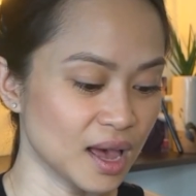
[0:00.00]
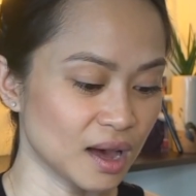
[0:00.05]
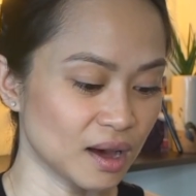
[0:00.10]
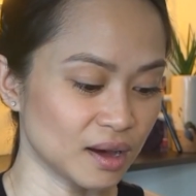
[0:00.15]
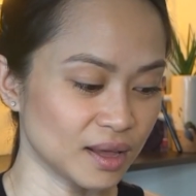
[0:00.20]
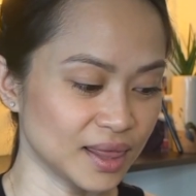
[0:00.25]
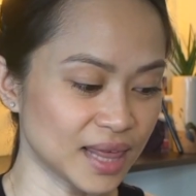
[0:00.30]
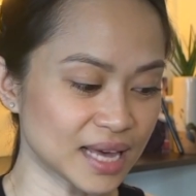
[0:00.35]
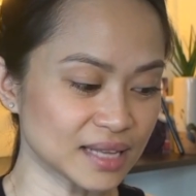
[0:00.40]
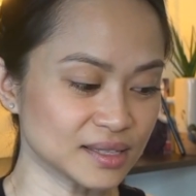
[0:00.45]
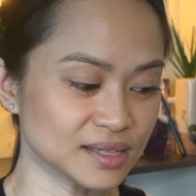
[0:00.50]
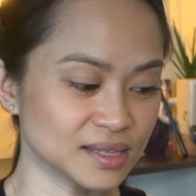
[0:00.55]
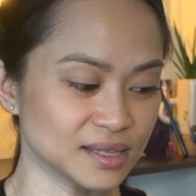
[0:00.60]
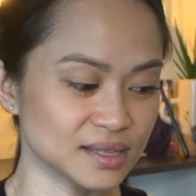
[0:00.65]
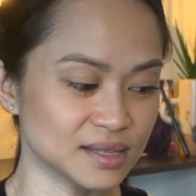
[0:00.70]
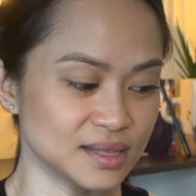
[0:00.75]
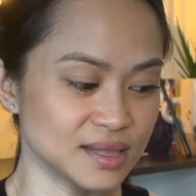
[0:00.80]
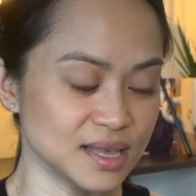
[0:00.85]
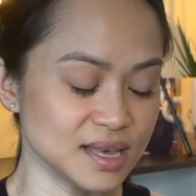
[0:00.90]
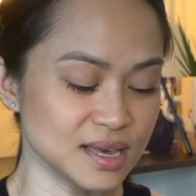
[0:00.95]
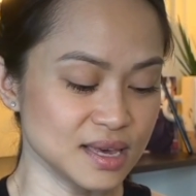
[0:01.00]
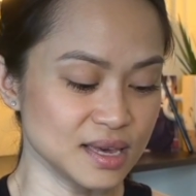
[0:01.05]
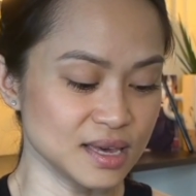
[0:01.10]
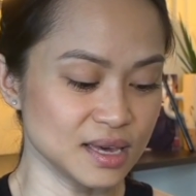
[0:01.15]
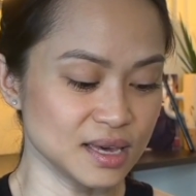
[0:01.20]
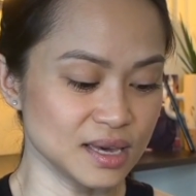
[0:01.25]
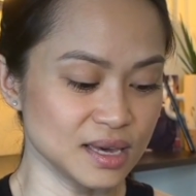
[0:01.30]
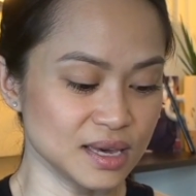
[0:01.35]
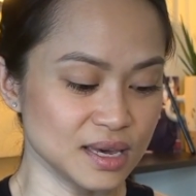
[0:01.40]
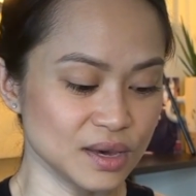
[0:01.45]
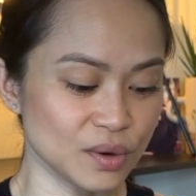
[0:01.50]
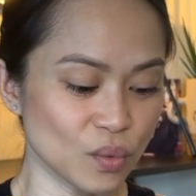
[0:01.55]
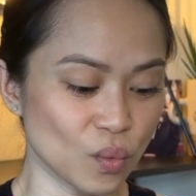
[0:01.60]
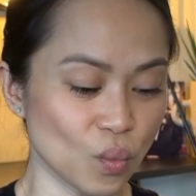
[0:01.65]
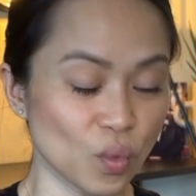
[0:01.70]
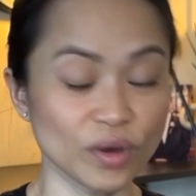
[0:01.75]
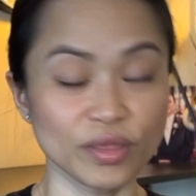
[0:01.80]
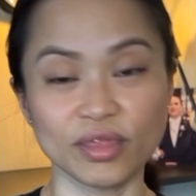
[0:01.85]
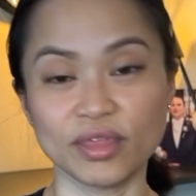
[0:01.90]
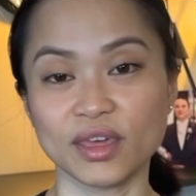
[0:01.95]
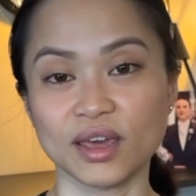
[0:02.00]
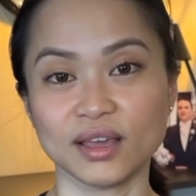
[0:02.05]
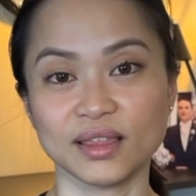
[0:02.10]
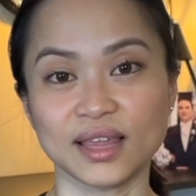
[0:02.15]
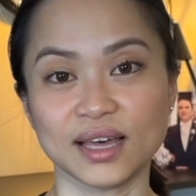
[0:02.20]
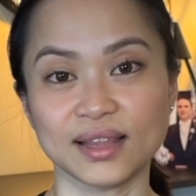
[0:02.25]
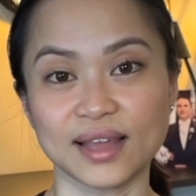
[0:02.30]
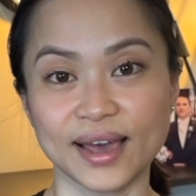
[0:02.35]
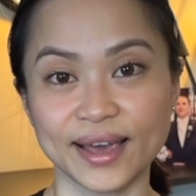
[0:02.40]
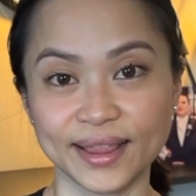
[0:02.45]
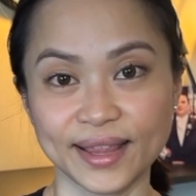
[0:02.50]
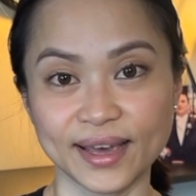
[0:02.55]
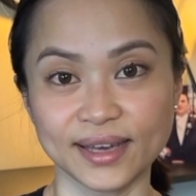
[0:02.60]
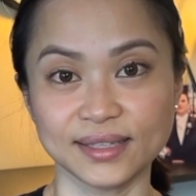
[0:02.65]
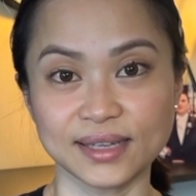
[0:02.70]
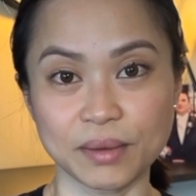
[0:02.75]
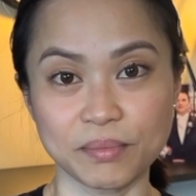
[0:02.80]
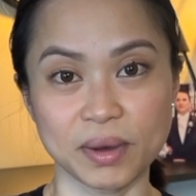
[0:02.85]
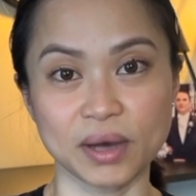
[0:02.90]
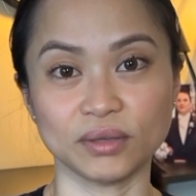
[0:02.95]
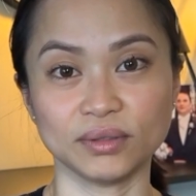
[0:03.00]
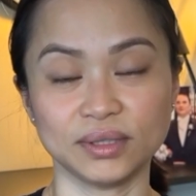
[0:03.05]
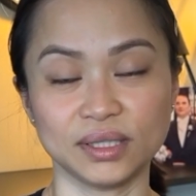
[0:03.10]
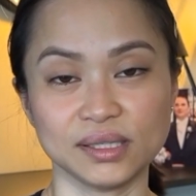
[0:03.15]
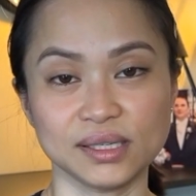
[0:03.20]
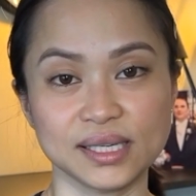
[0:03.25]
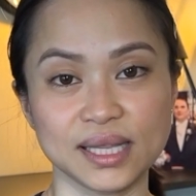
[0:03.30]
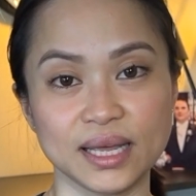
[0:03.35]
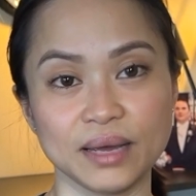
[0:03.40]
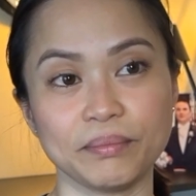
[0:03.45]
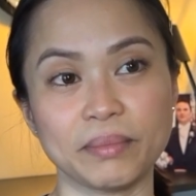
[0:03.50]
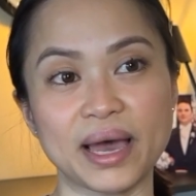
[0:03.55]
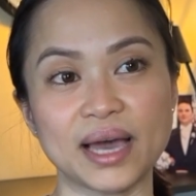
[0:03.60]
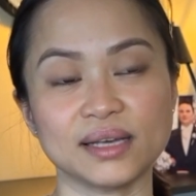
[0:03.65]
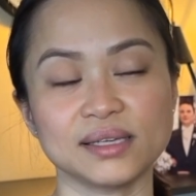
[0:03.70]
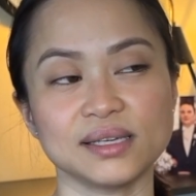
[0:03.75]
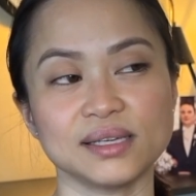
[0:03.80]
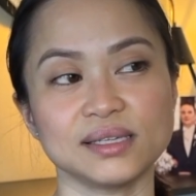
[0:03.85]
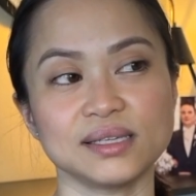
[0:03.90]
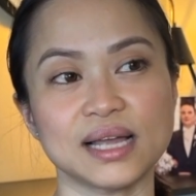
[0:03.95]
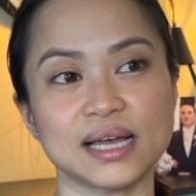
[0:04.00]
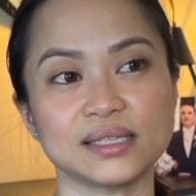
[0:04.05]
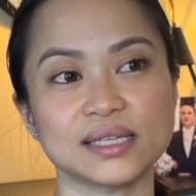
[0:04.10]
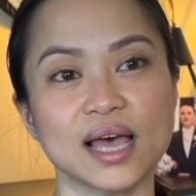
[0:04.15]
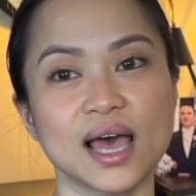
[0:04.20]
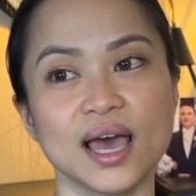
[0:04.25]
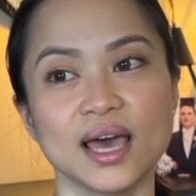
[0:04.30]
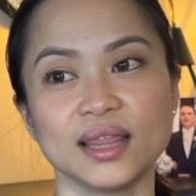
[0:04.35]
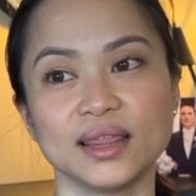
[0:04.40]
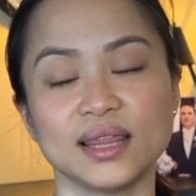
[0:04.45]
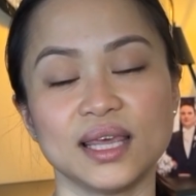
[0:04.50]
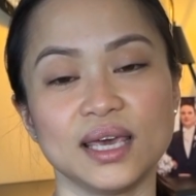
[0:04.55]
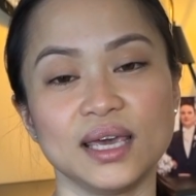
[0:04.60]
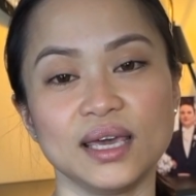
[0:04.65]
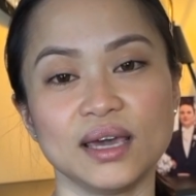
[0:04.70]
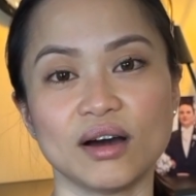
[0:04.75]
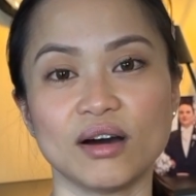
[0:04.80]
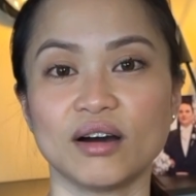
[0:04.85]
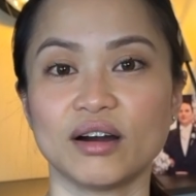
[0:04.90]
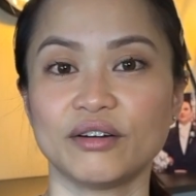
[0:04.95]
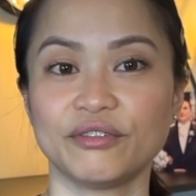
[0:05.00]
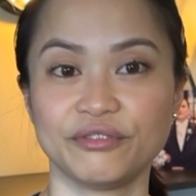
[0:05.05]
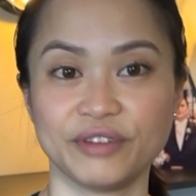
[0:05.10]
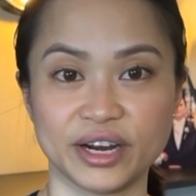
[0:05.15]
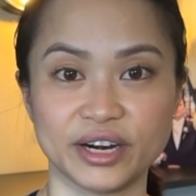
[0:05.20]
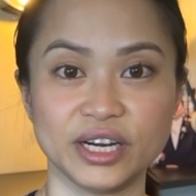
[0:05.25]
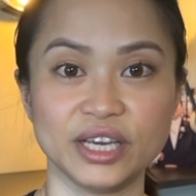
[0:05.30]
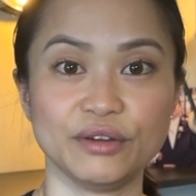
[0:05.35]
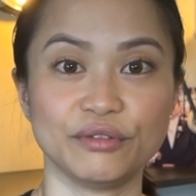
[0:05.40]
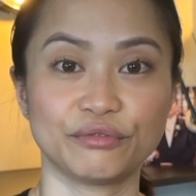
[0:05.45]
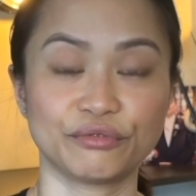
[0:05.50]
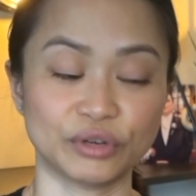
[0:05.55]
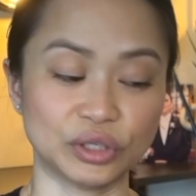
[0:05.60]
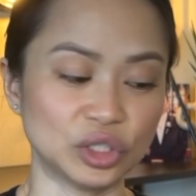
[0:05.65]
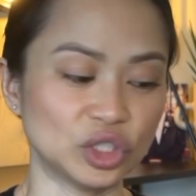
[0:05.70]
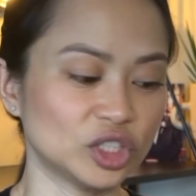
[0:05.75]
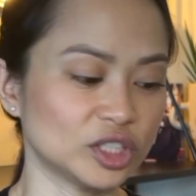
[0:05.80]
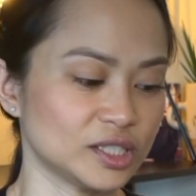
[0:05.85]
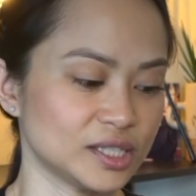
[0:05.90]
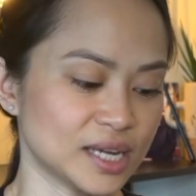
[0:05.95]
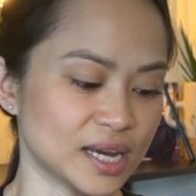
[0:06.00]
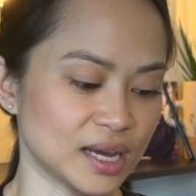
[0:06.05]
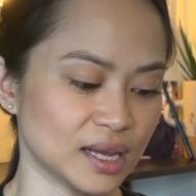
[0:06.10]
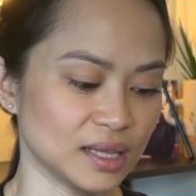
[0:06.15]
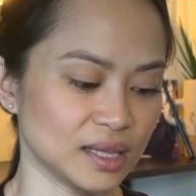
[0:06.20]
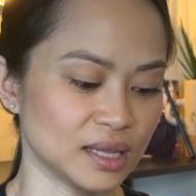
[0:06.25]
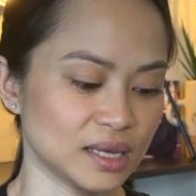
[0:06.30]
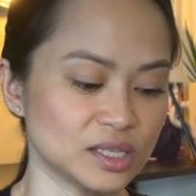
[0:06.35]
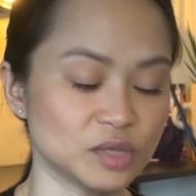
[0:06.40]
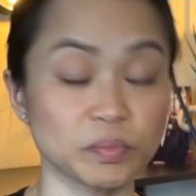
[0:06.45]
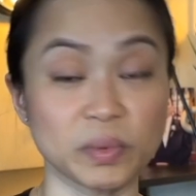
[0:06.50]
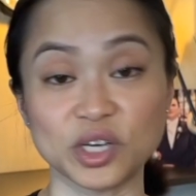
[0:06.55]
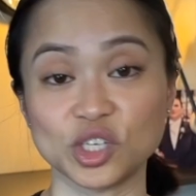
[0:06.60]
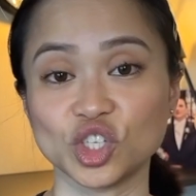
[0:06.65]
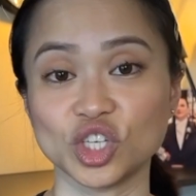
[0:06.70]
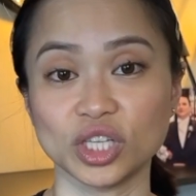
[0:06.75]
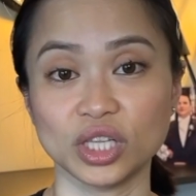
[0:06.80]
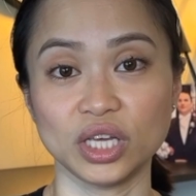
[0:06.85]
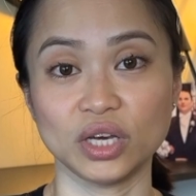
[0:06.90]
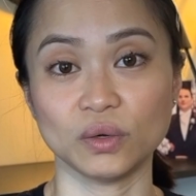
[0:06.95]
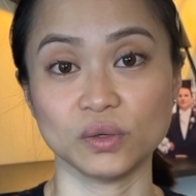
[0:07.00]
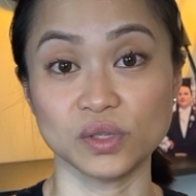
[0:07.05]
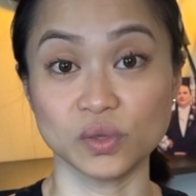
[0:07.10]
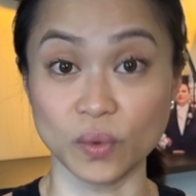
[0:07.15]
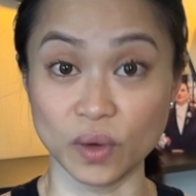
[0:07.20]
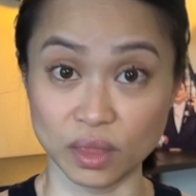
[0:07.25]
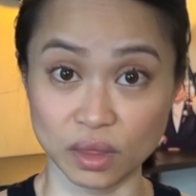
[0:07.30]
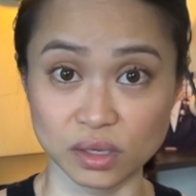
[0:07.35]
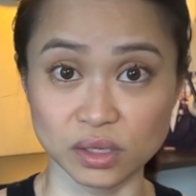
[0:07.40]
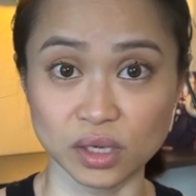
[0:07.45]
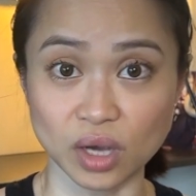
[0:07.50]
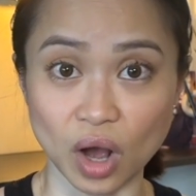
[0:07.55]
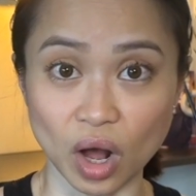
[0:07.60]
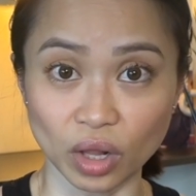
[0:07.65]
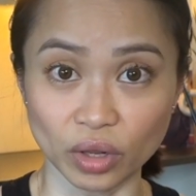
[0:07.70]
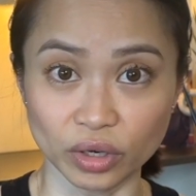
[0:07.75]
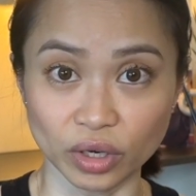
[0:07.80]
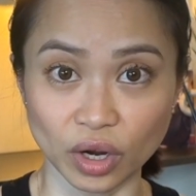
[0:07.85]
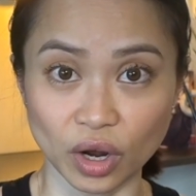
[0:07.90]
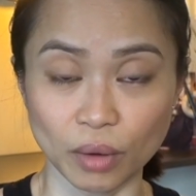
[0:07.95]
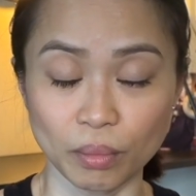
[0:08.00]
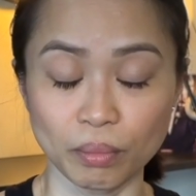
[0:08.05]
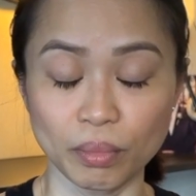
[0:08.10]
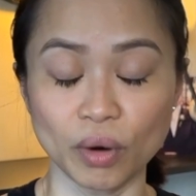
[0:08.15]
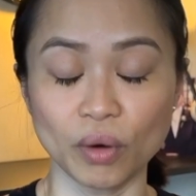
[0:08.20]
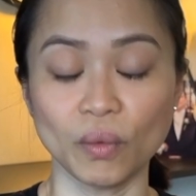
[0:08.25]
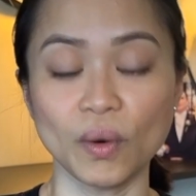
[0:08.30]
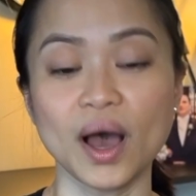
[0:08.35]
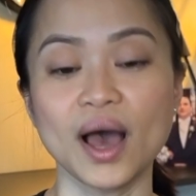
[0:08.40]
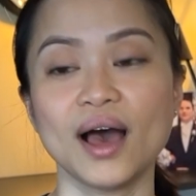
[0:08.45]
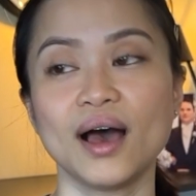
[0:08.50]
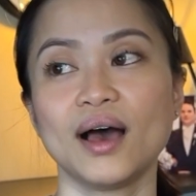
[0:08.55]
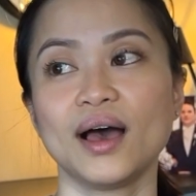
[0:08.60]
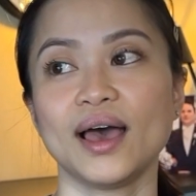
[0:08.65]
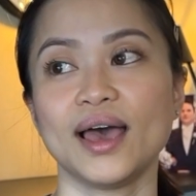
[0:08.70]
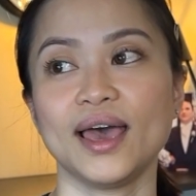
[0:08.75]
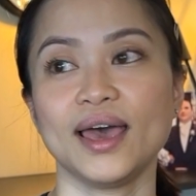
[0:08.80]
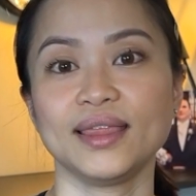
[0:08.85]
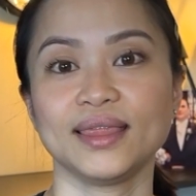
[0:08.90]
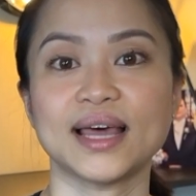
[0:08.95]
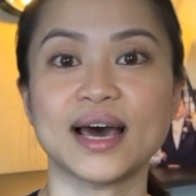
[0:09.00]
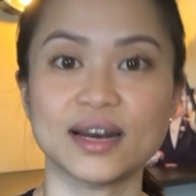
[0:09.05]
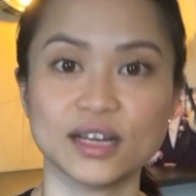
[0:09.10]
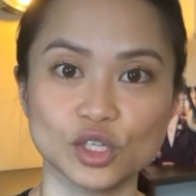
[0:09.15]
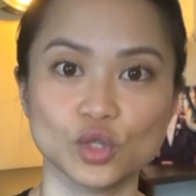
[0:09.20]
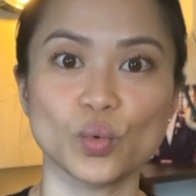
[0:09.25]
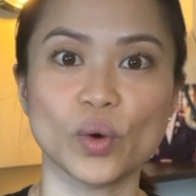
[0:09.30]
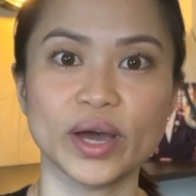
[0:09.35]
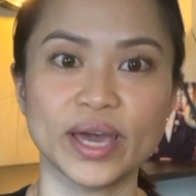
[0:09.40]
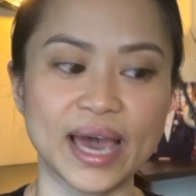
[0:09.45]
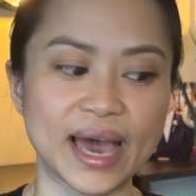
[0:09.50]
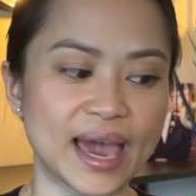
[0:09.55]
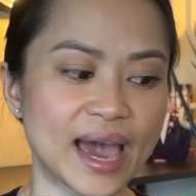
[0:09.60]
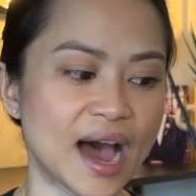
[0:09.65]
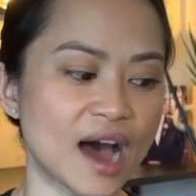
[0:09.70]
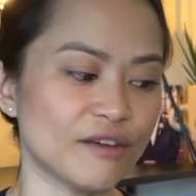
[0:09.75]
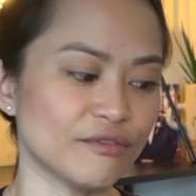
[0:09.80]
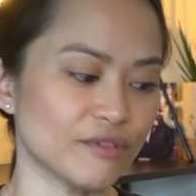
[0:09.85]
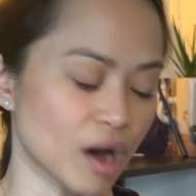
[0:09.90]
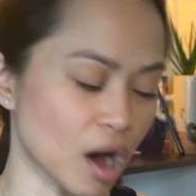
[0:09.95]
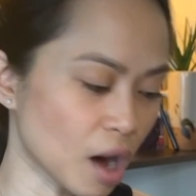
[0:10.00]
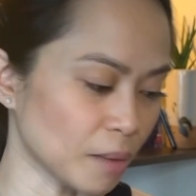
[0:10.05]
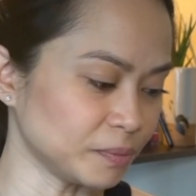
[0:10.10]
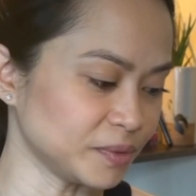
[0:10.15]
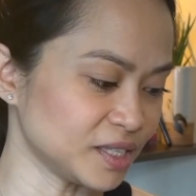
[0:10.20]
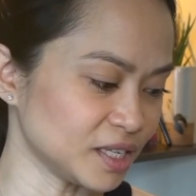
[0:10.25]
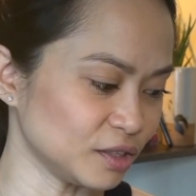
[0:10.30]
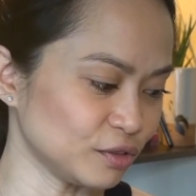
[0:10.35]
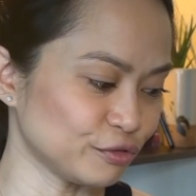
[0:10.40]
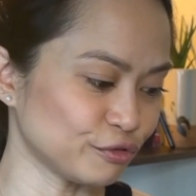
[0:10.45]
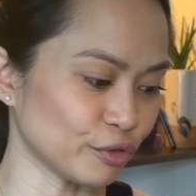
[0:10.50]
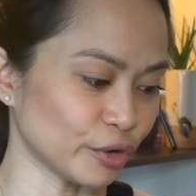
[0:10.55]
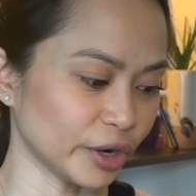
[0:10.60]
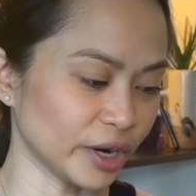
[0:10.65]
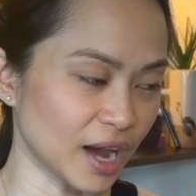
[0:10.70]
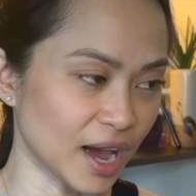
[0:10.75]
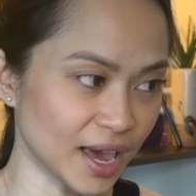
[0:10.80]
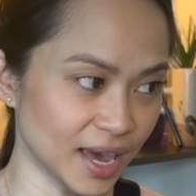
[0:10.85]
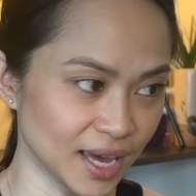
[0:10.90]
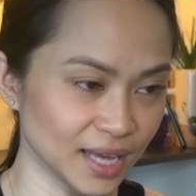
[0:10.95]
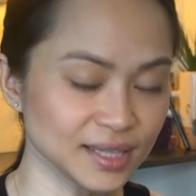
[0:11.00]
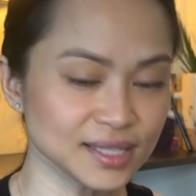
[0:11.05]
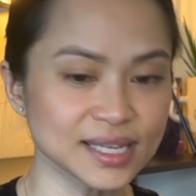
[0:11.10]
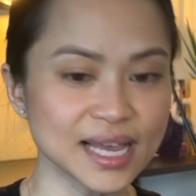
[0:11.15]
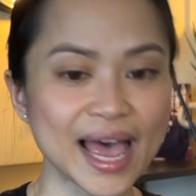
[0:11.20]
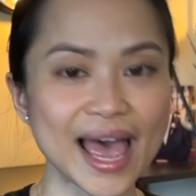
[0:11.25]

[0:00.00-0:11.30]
That's the one thing that I like about the slingbacks, is that they are very versatile, especially also in this color combo, and that is why I have opted for it.